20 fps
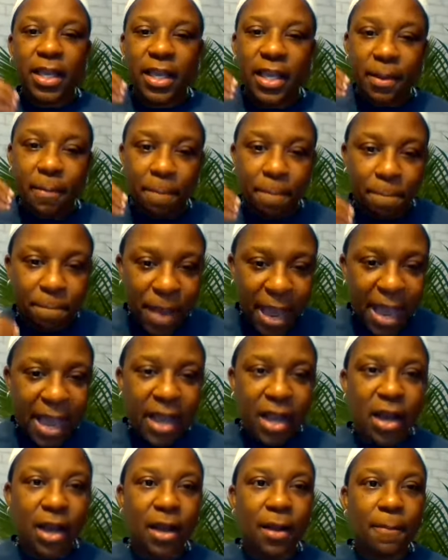get
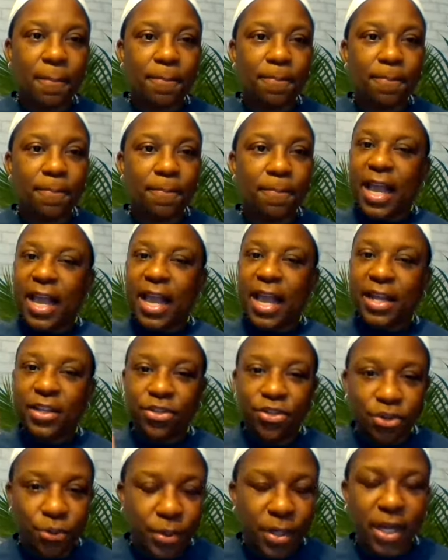back up
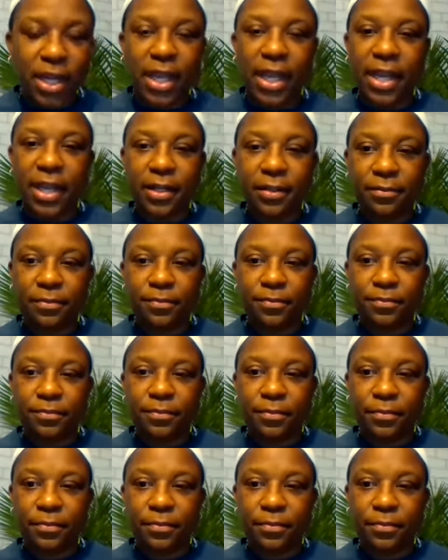and do it again